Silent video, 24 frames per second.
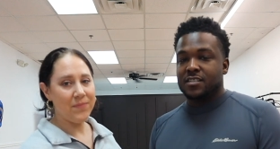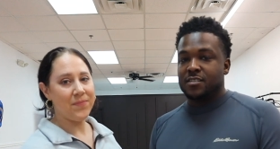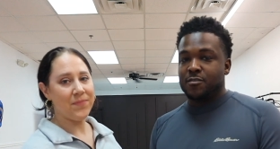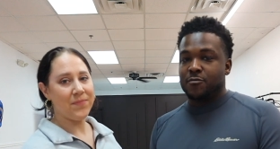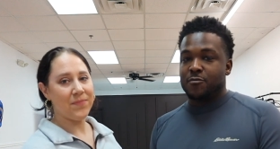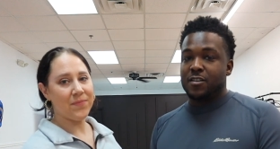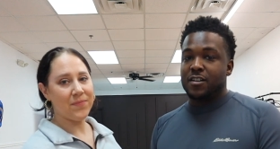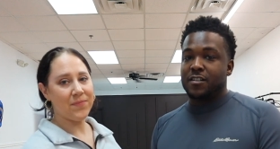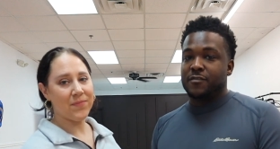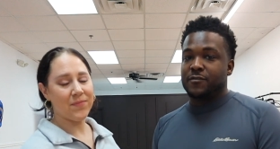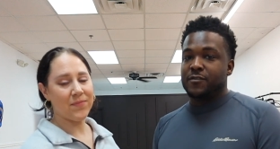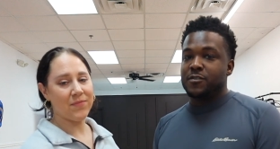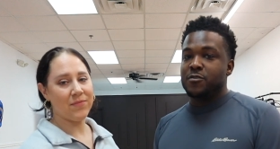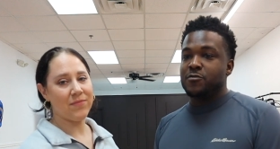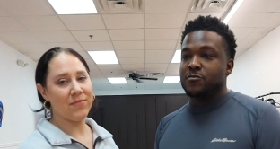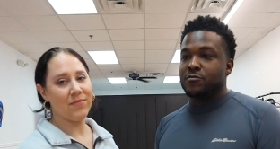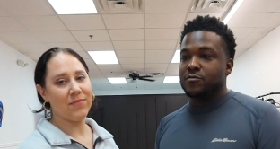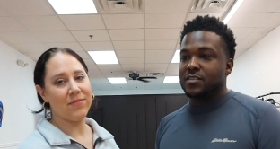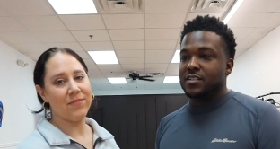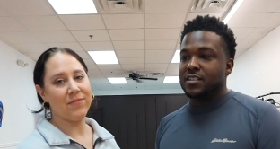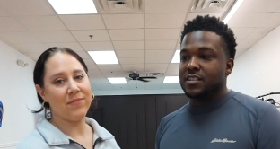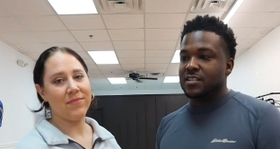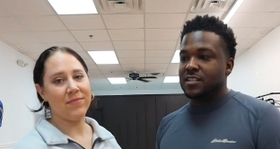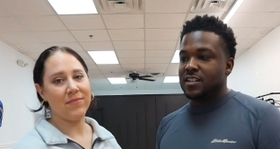Speaker 1: to where if
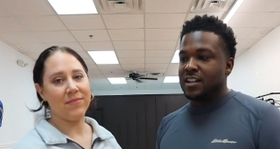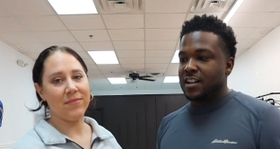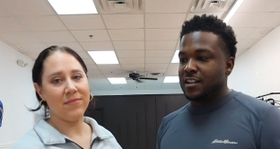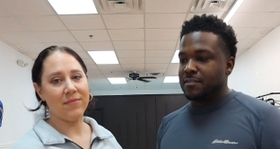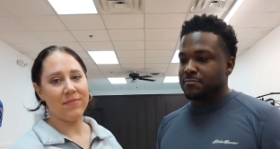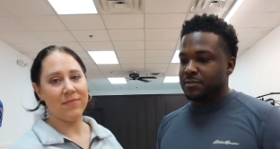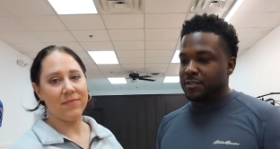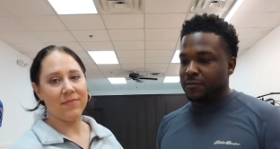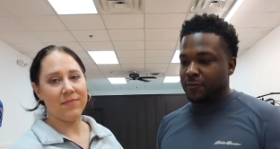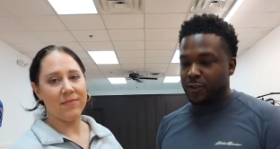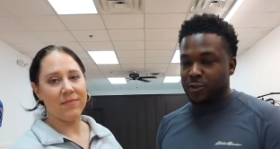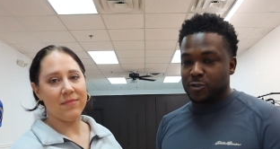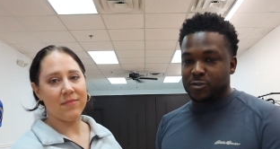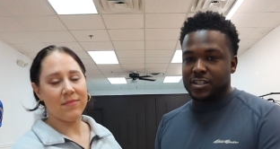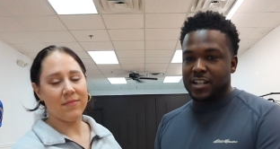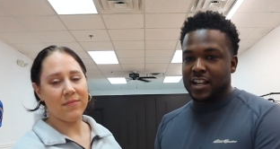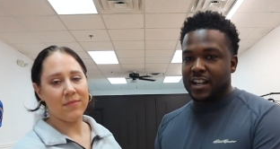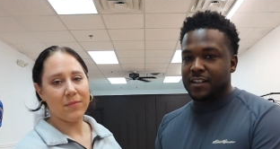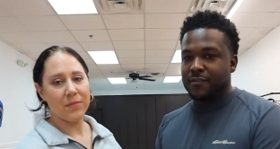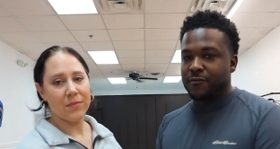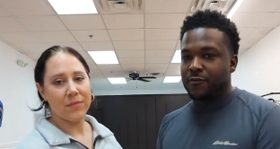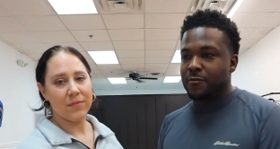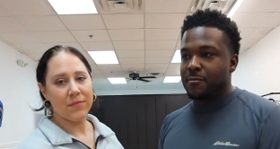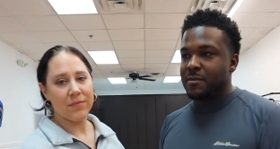you um, divulge
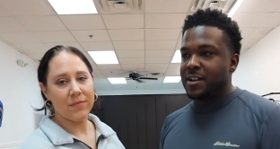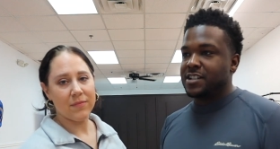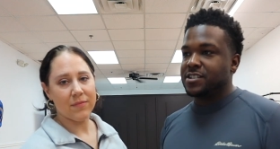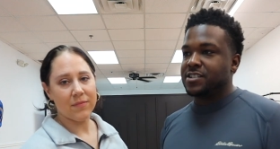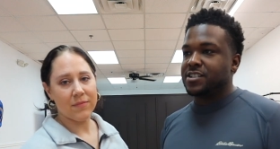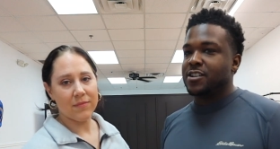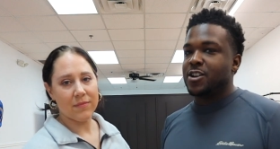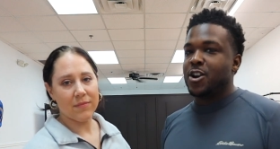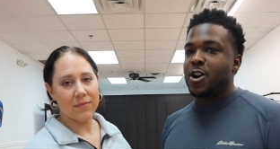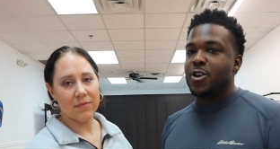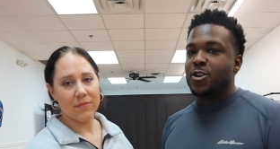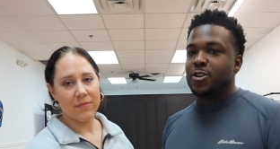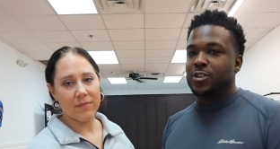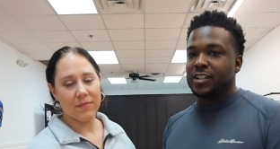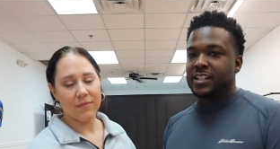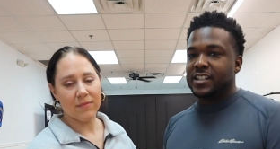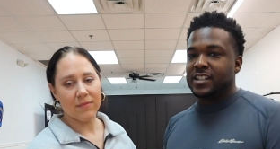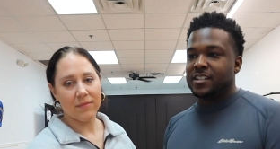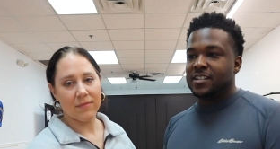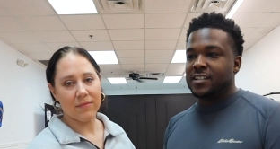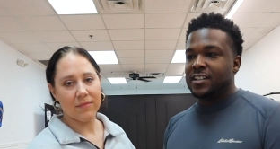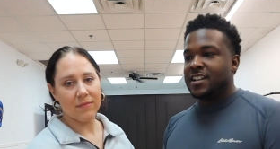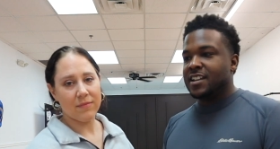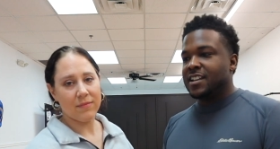that information
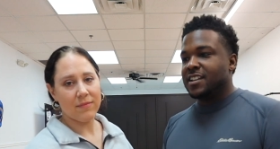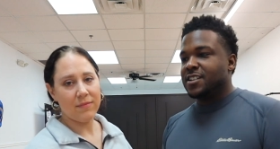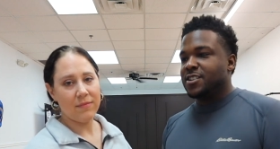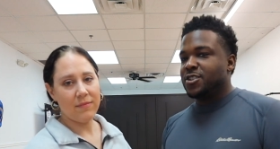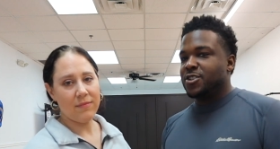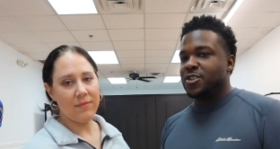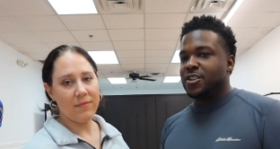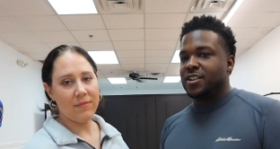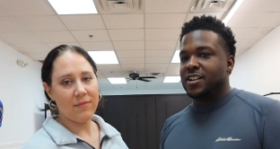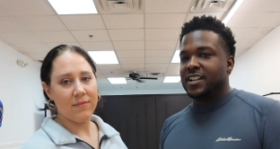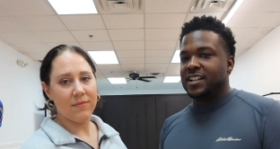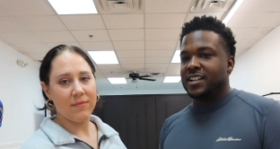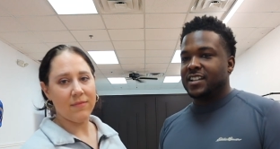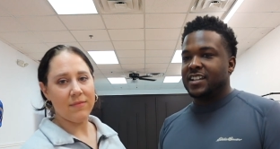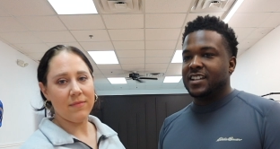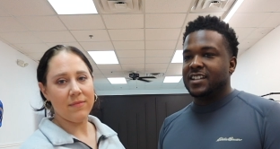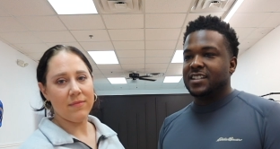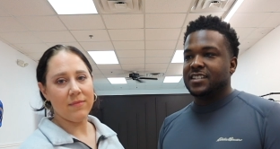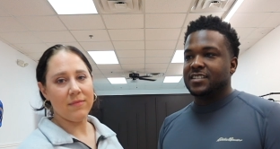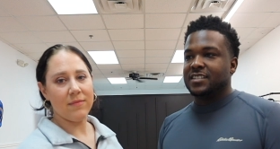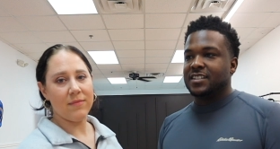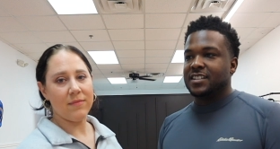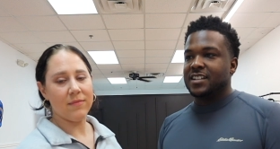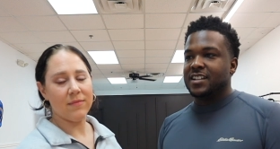early you're going to
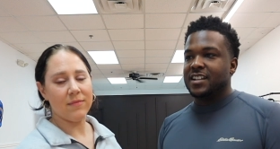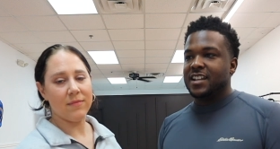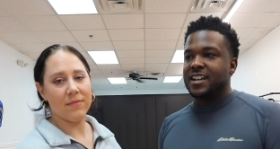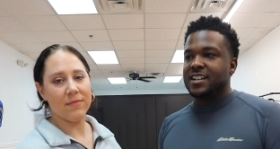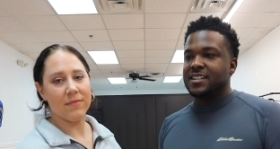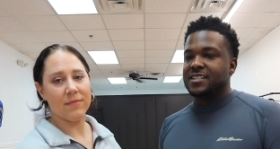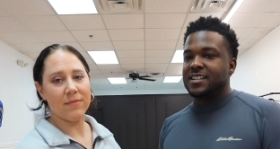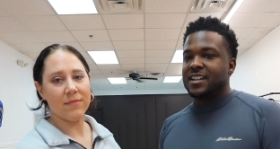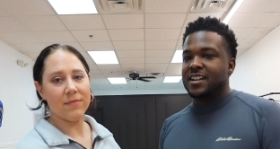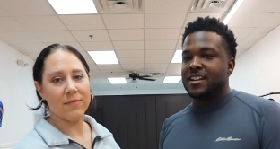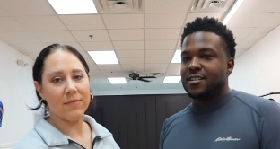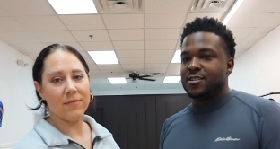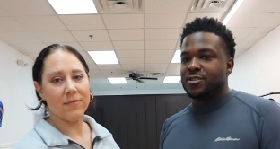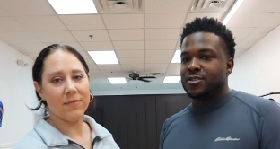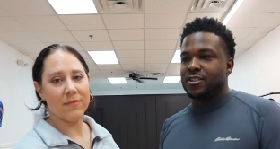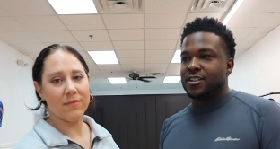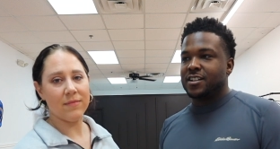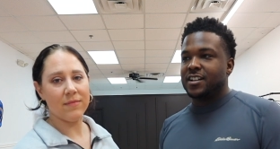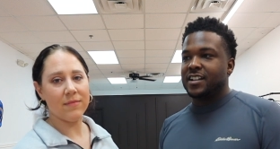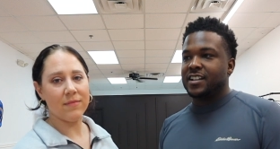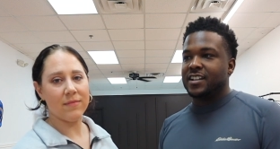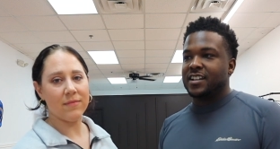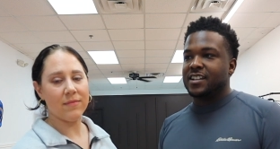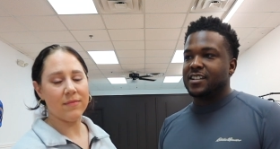get the naysayers you're
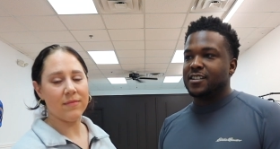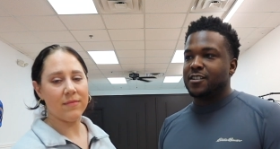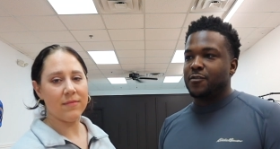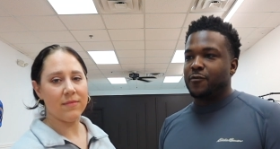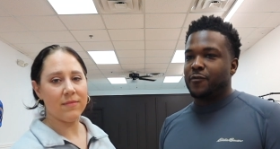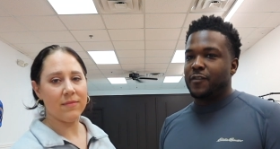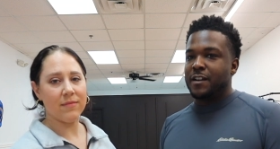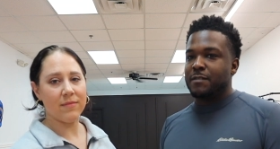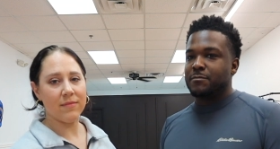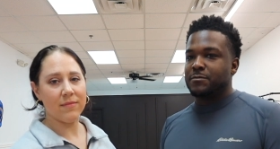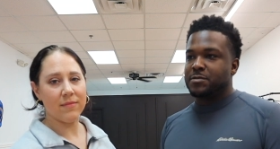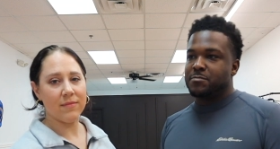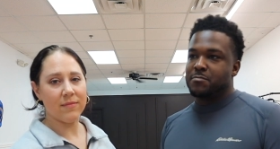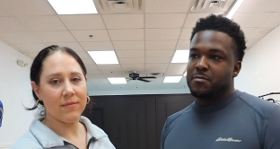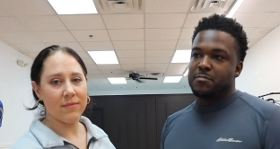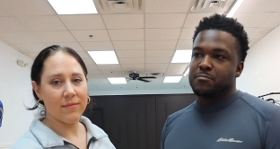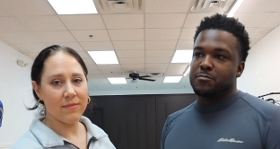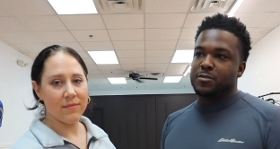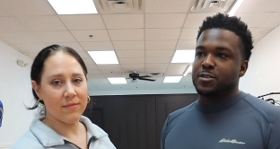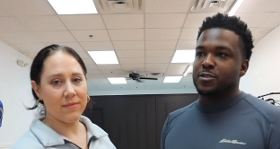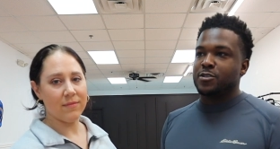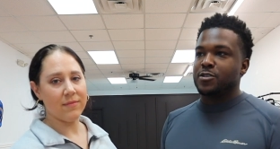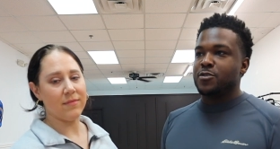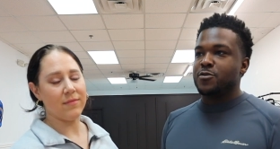going to get your family
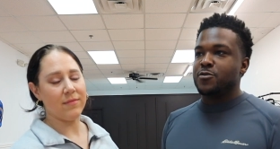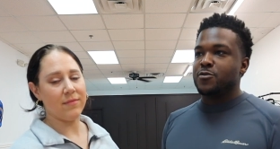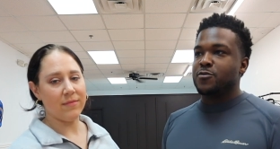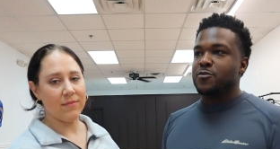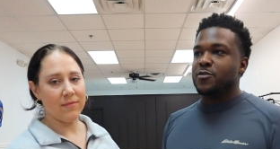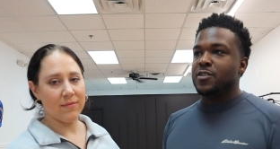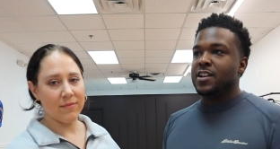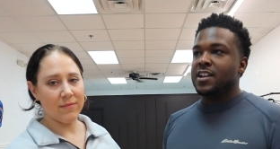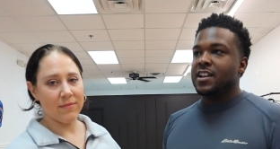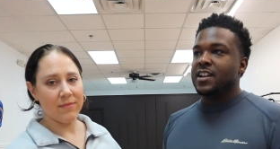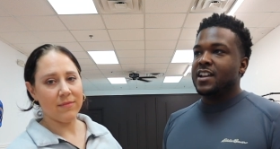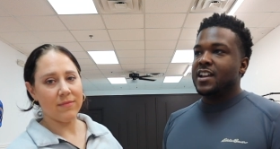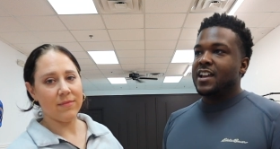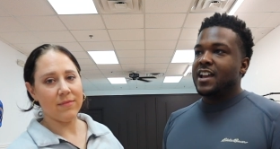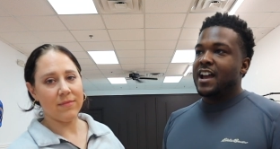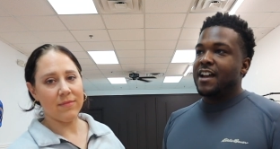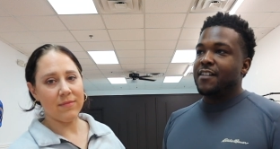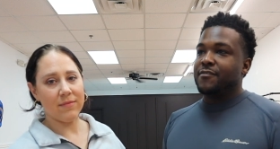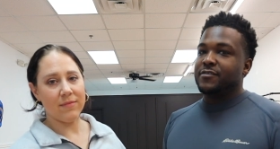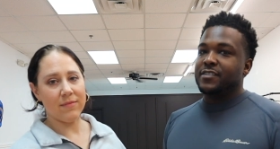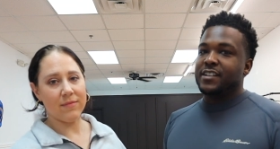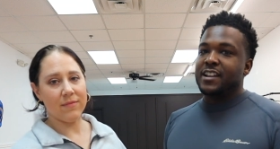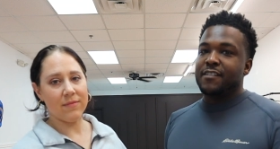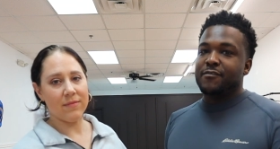members who
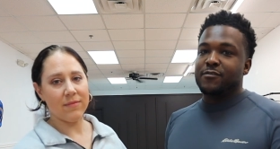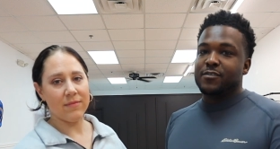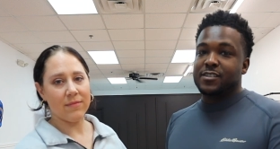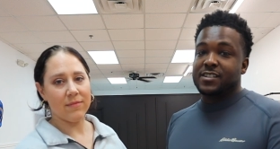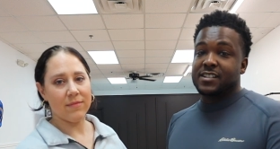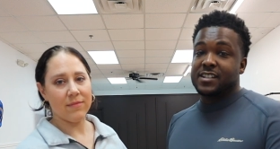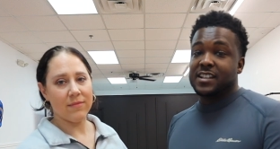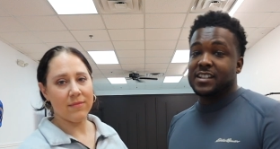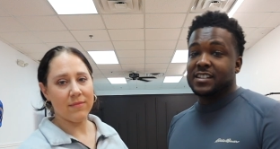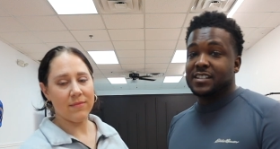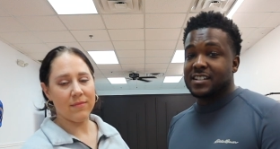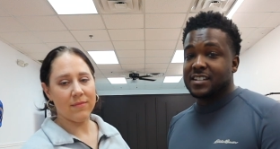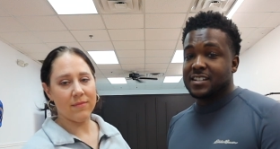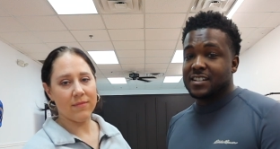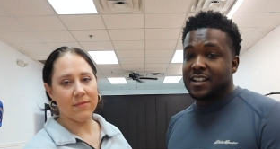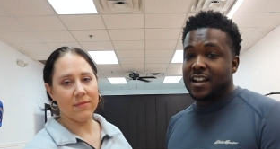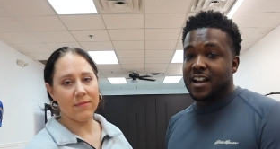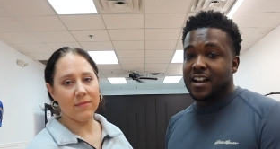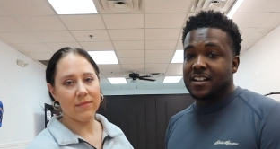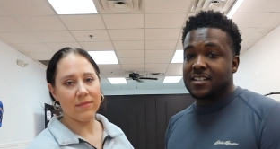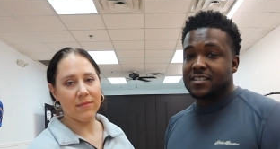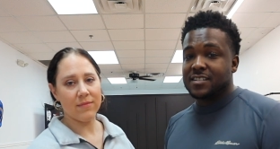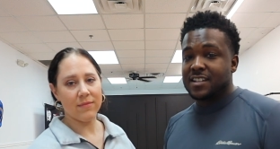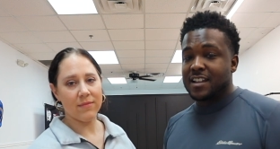have never seen this
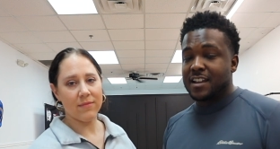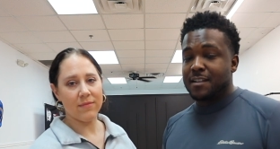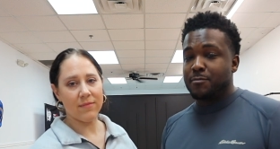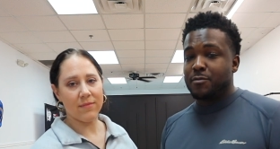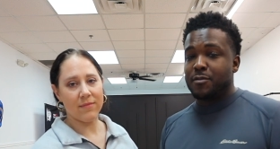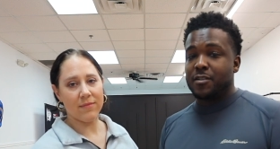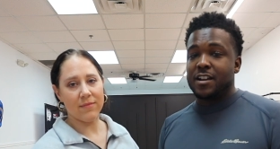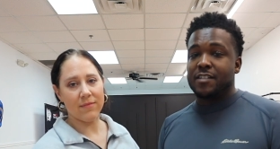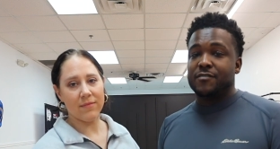concept or